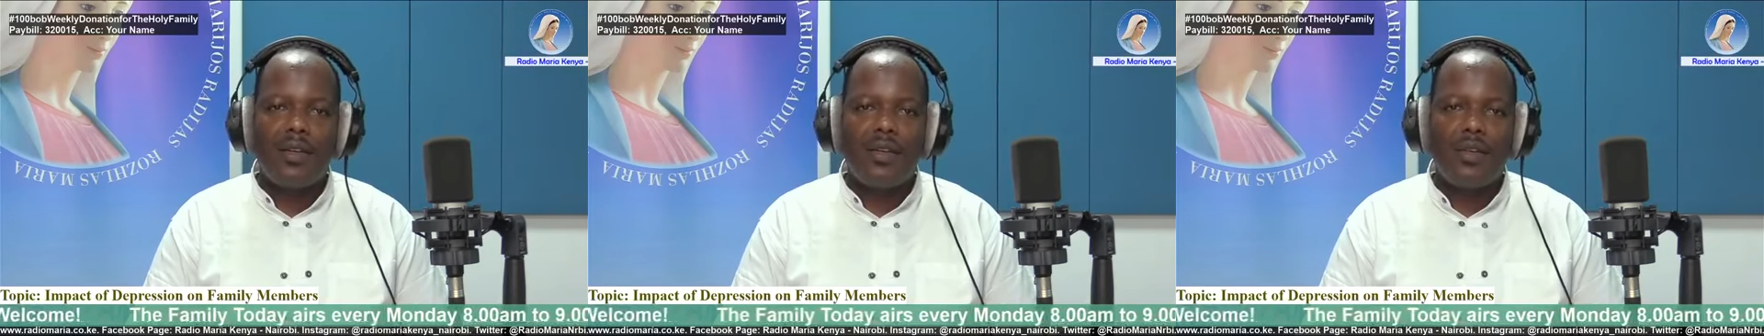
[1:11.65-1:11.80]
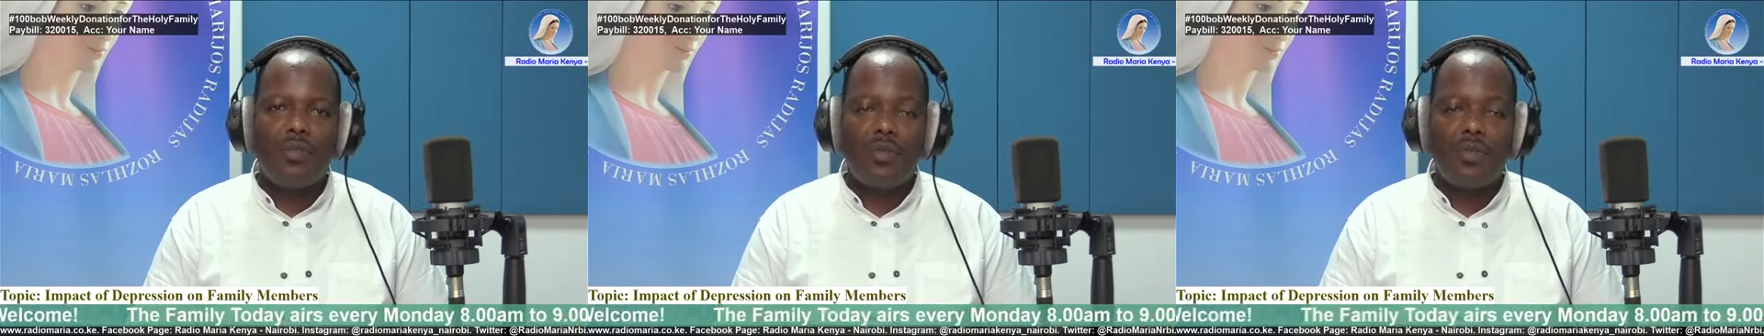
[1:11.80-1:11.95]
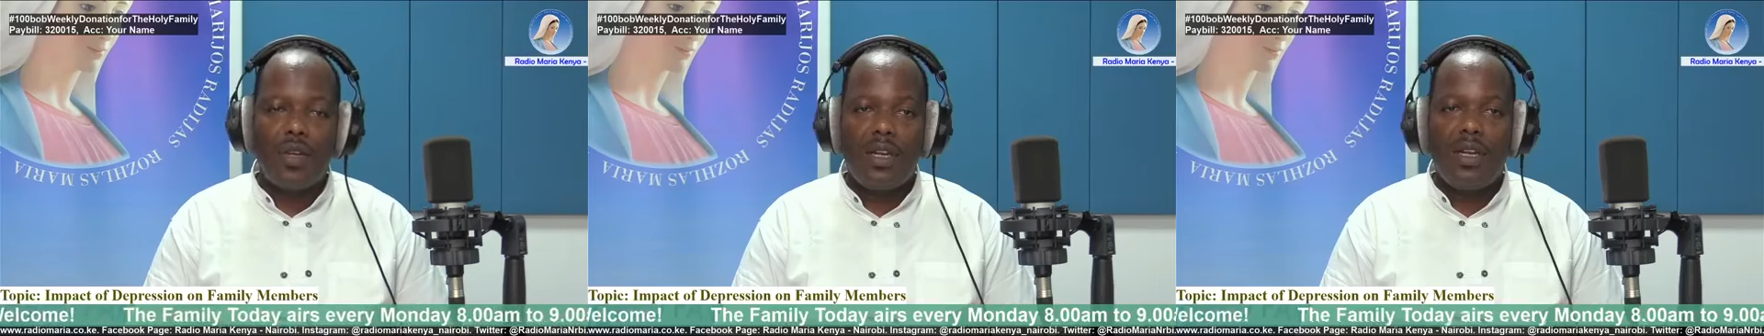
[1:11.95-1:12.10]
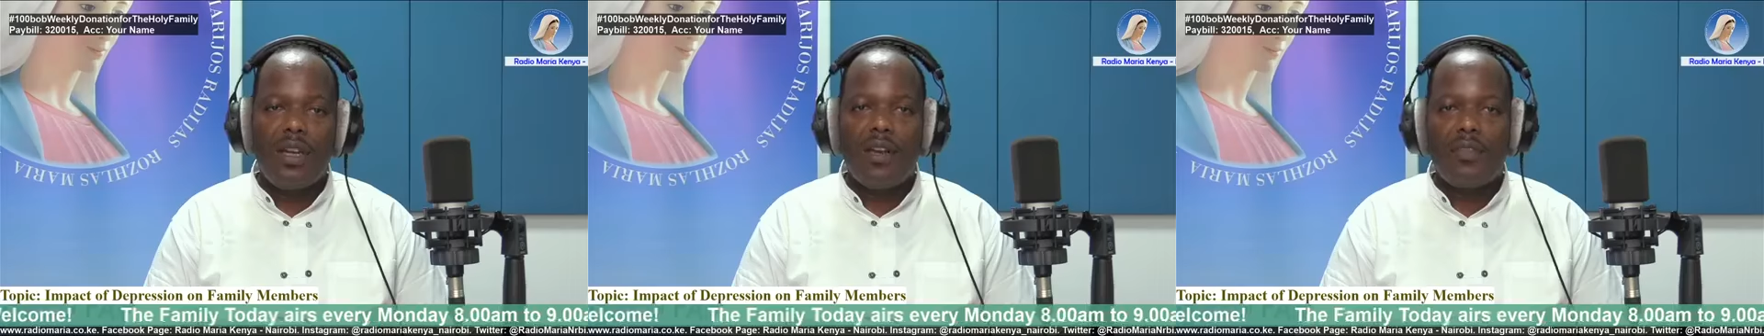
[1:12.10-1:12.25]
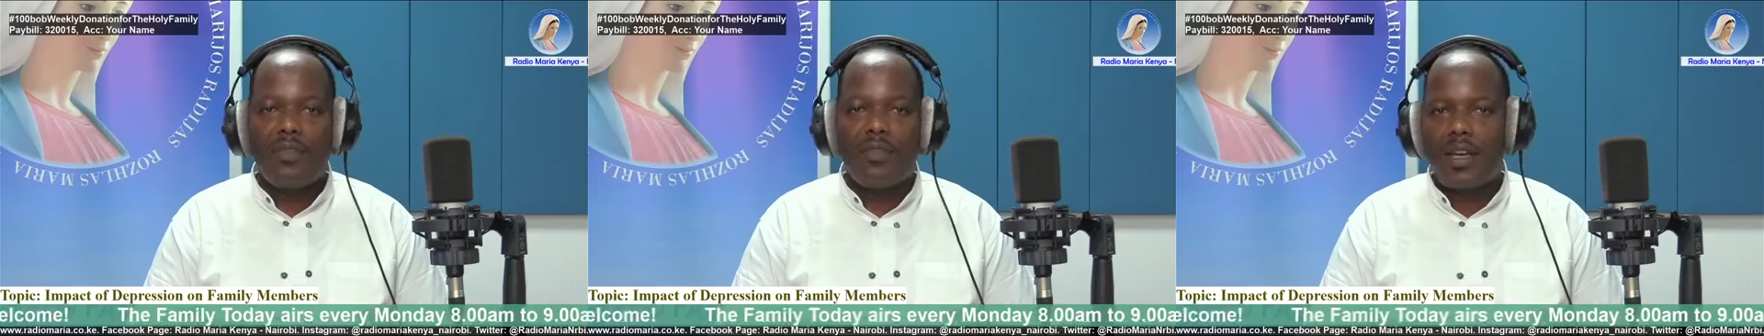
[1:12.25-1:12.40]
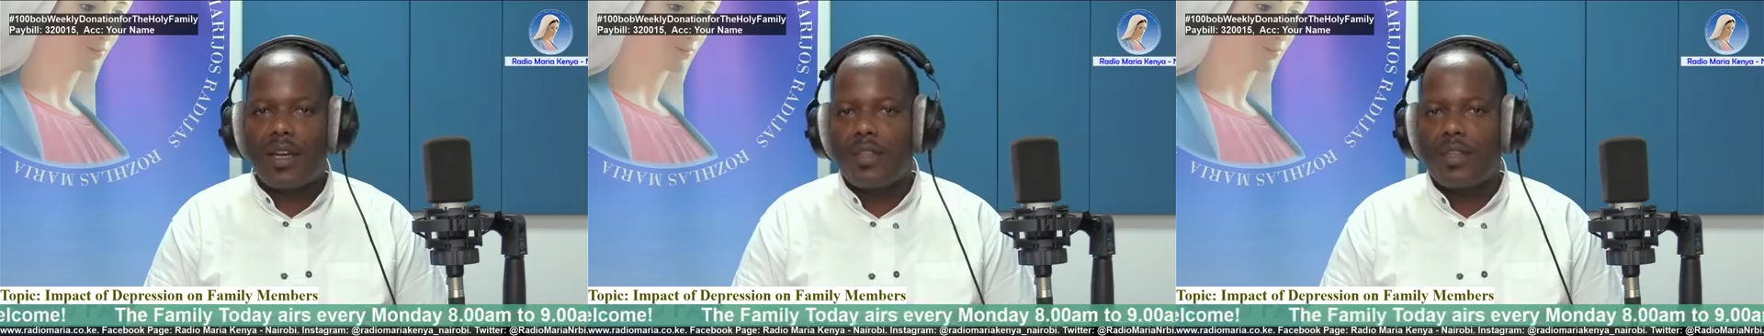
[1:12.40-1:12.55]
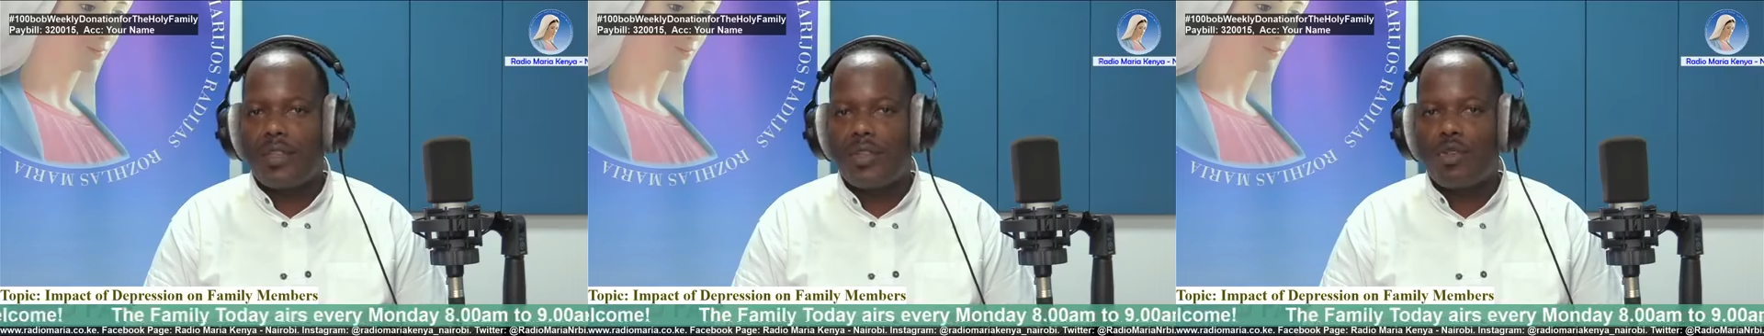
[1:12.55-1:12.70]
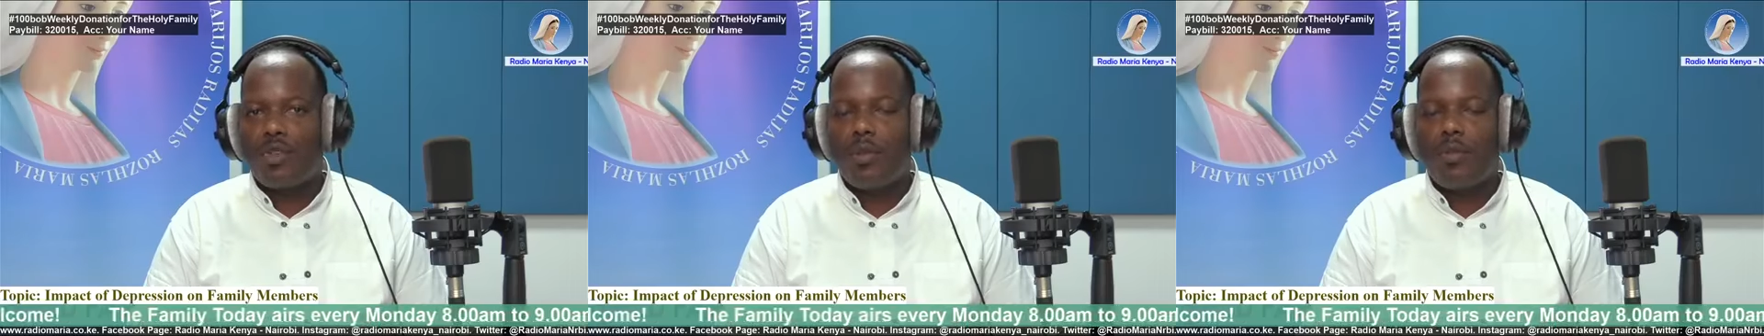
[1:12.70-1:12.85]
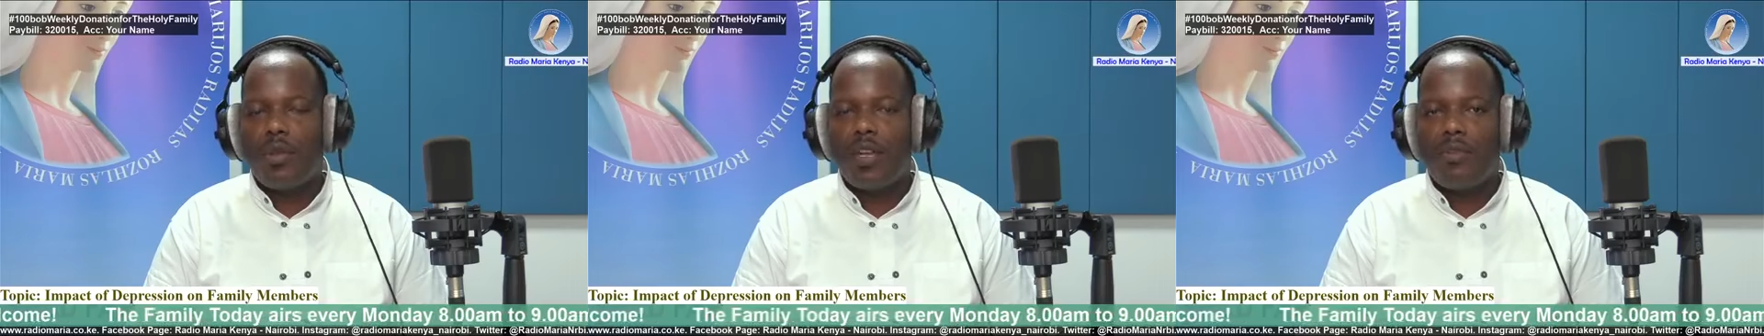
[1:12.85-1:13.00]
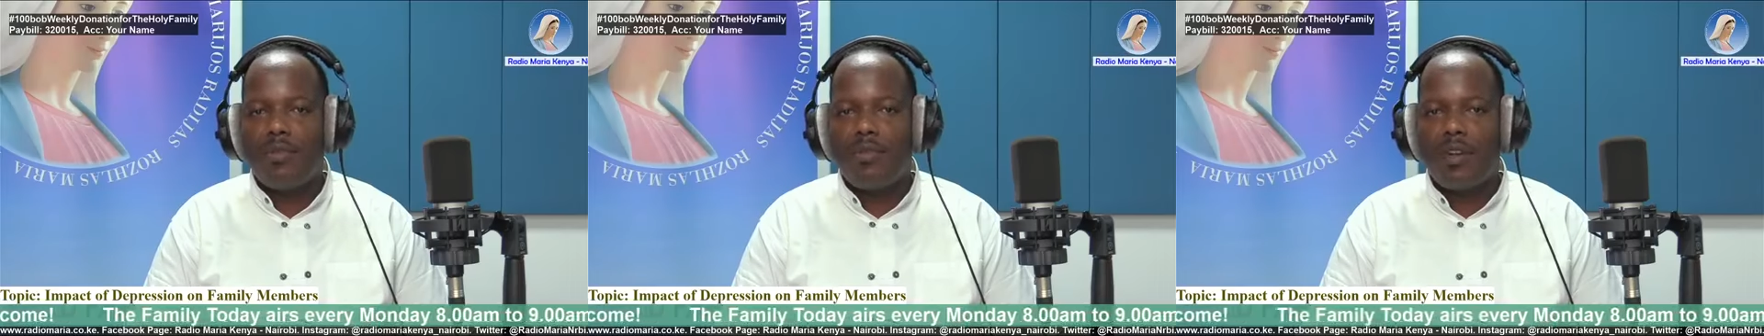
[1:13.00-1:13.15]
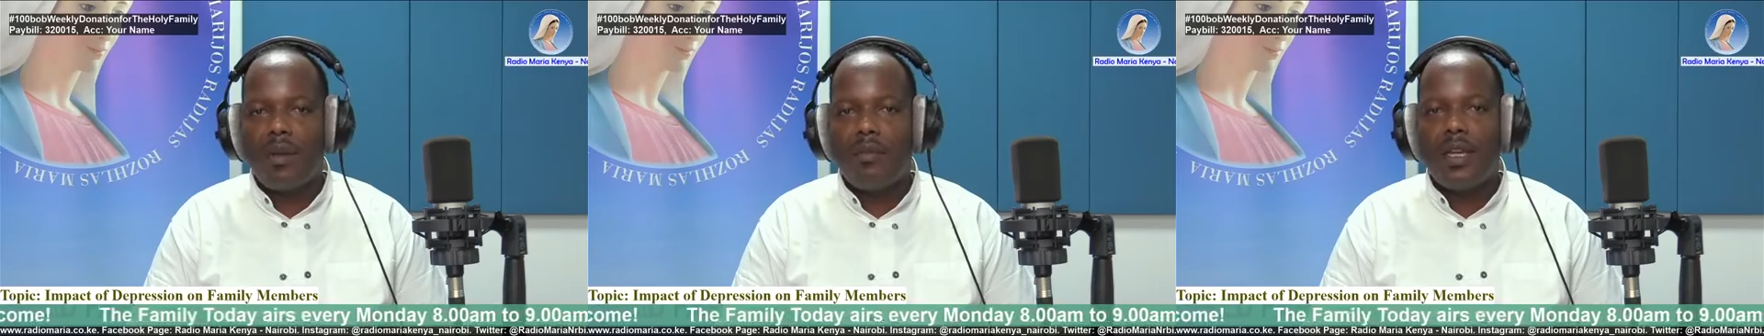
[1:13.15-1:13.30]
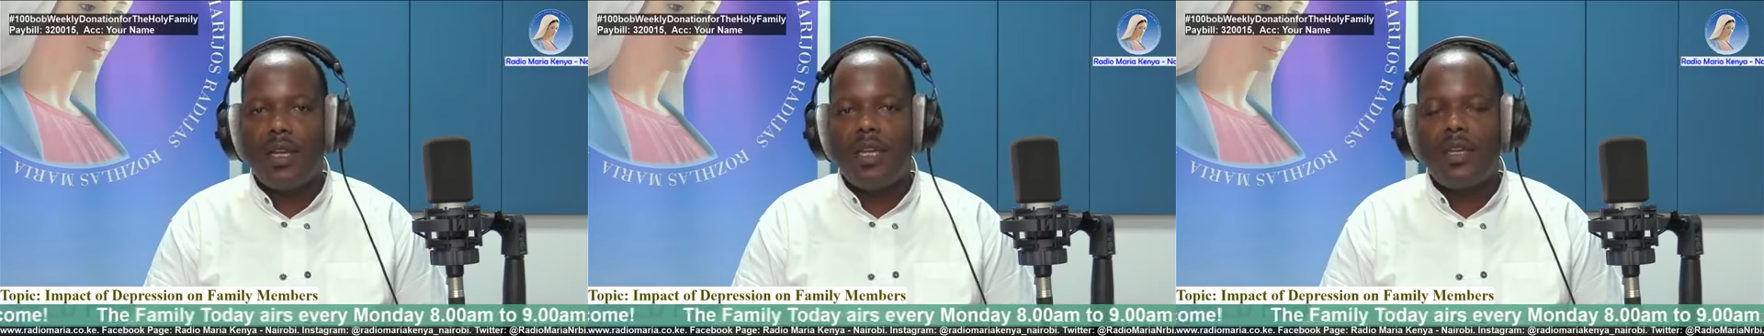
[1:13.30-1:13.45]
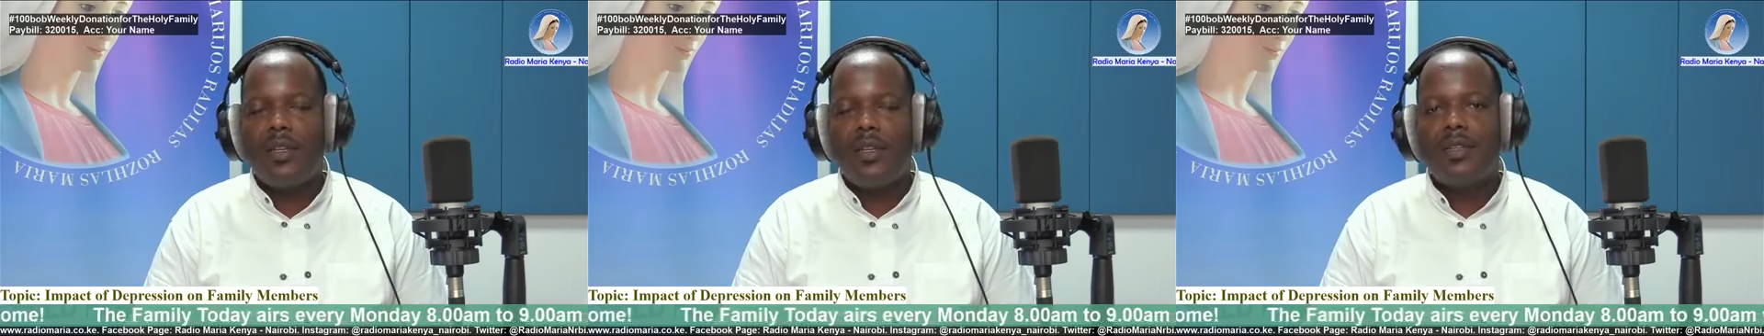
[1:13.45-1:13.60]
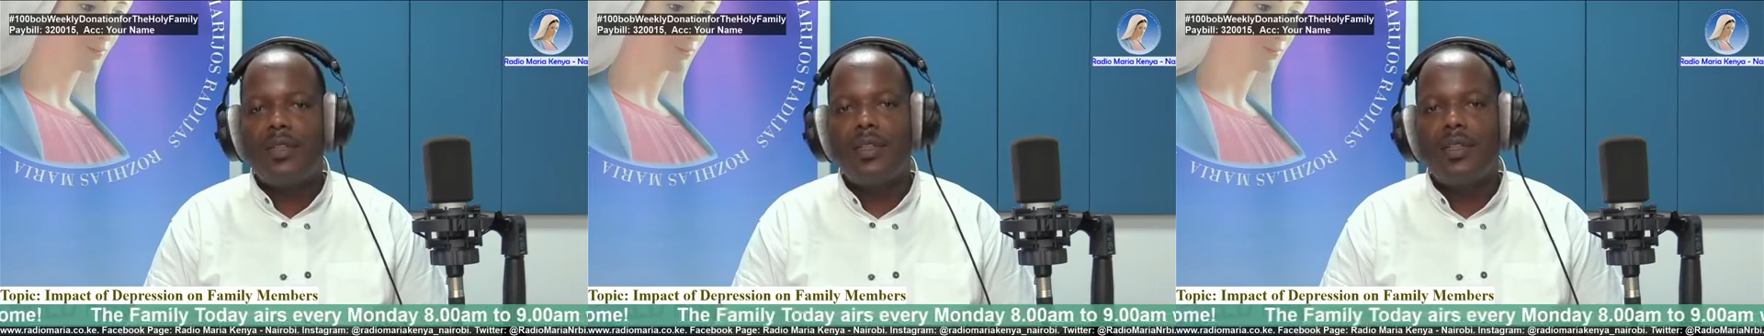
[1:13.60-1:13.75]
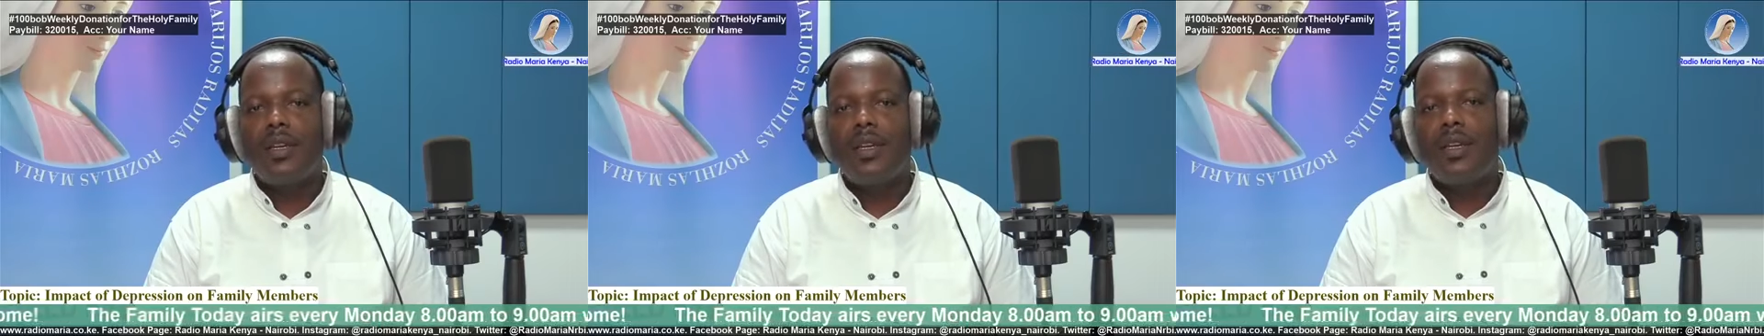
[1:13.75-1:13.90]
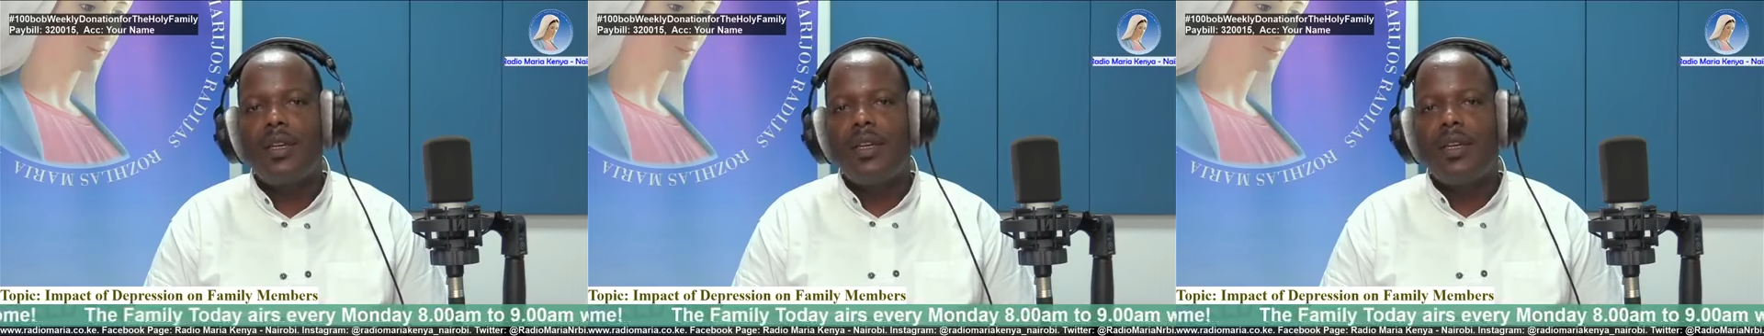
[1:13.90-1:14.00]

really affects so many families,